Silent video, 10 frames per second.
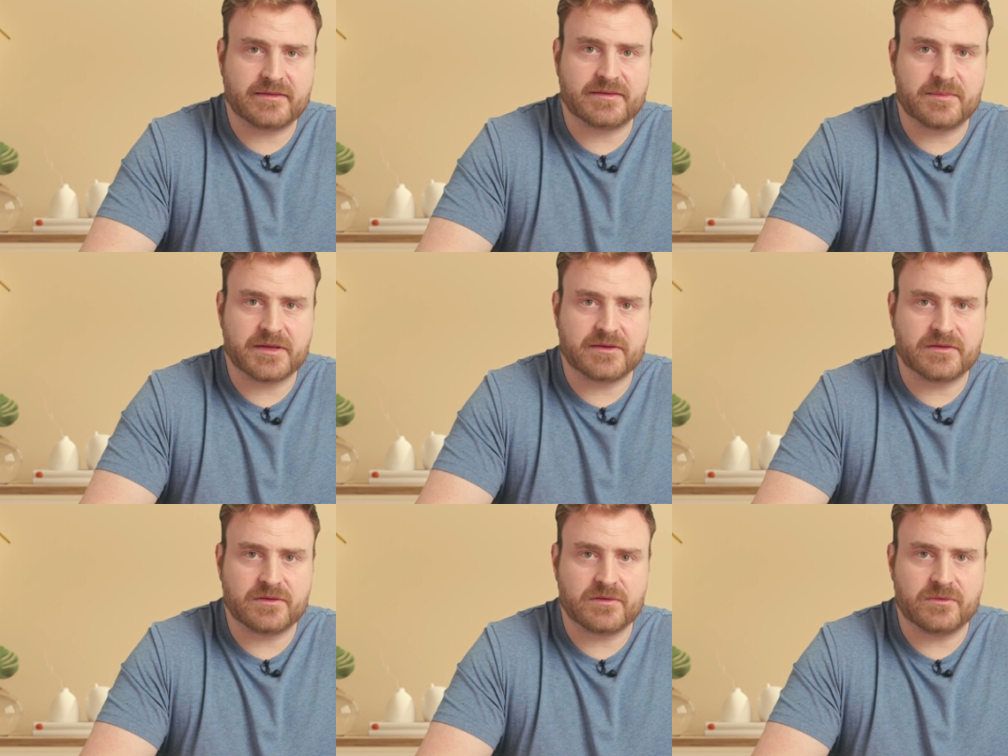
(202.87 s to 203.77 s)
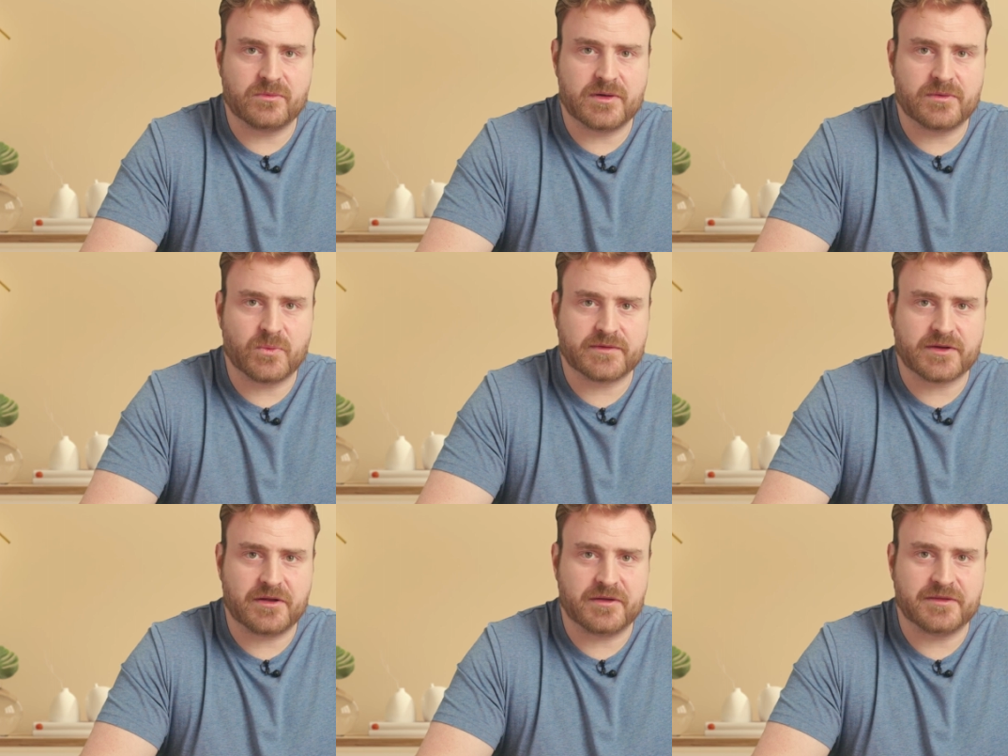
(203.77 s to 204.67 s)
something to do with what's
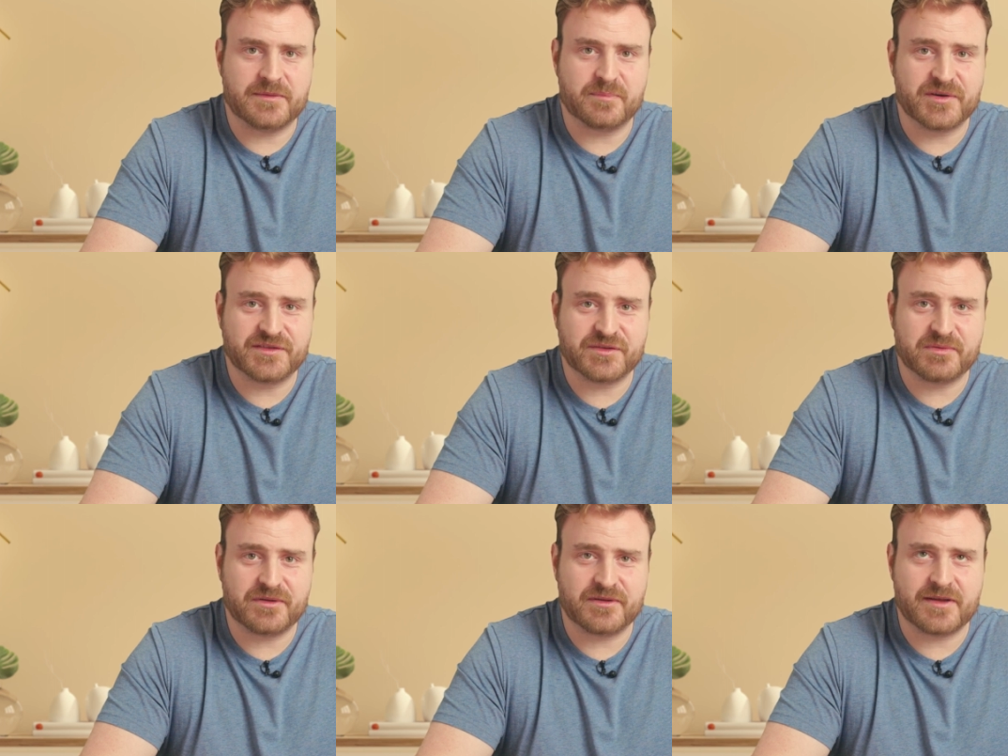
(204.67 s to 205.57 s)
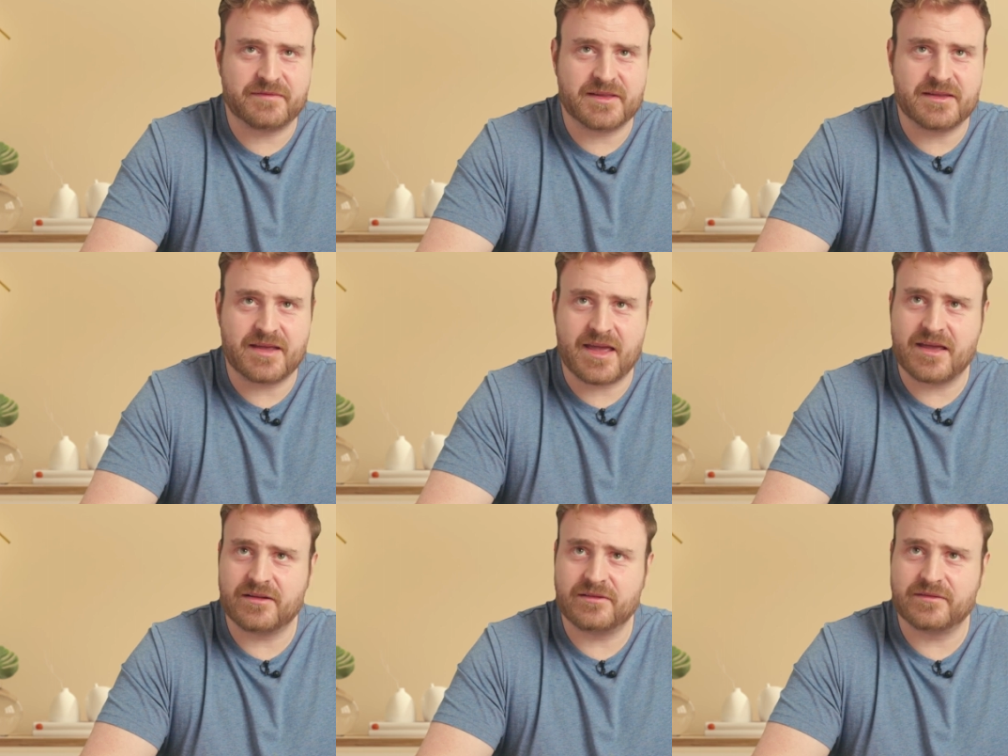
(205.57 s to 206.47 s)
called the principle of the
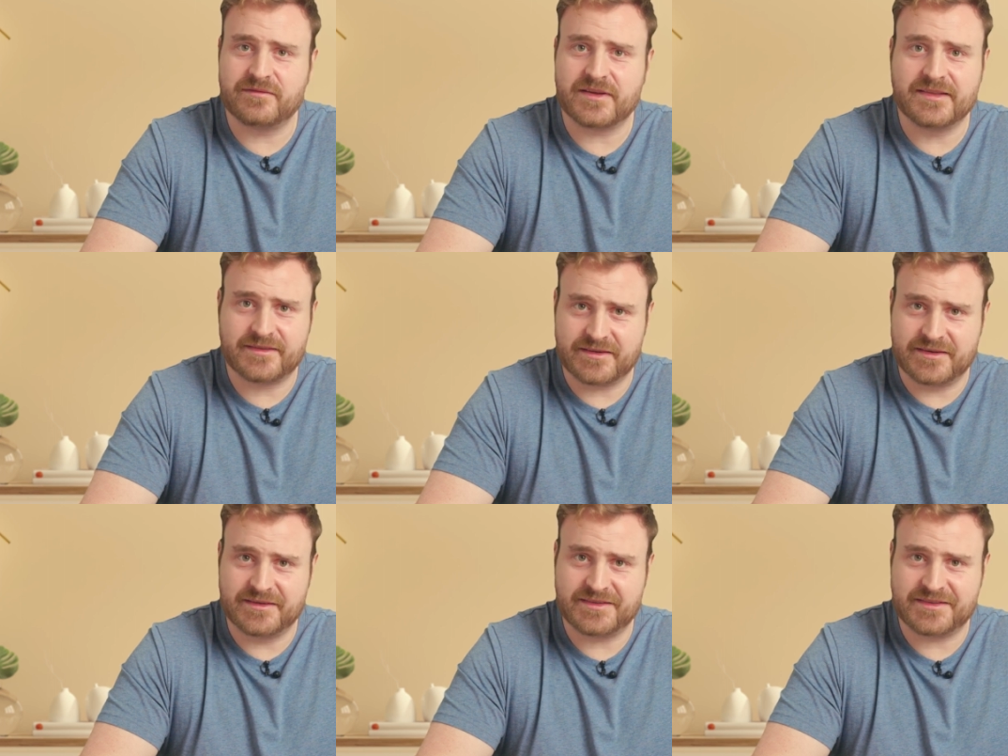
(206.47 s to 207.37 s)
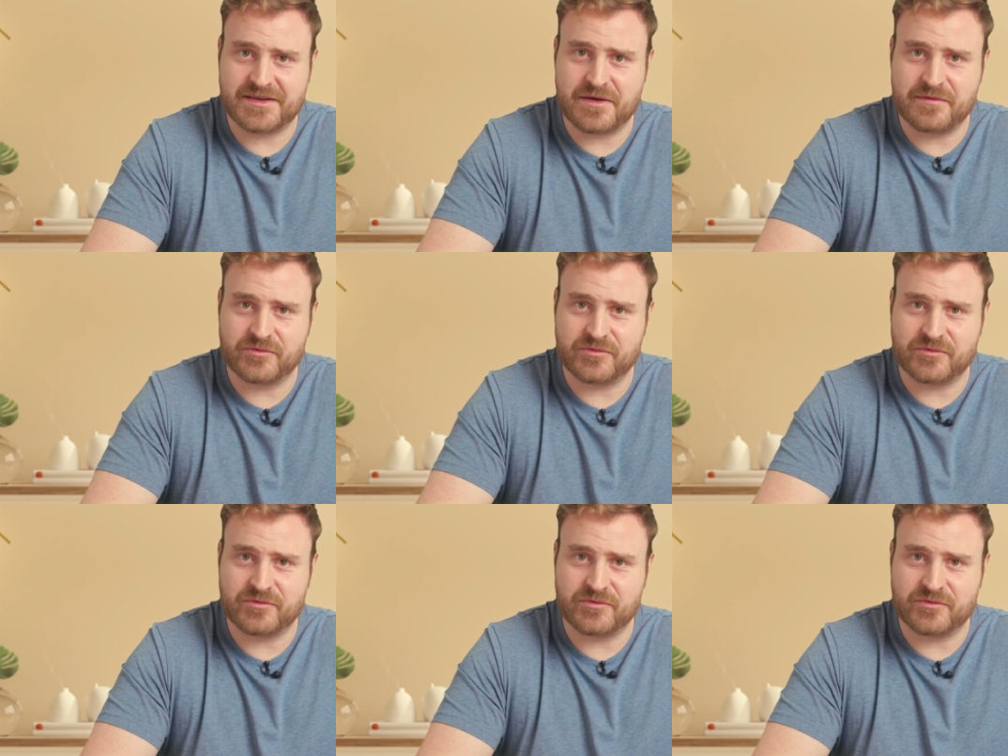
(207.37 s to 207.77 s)
angle of incidence of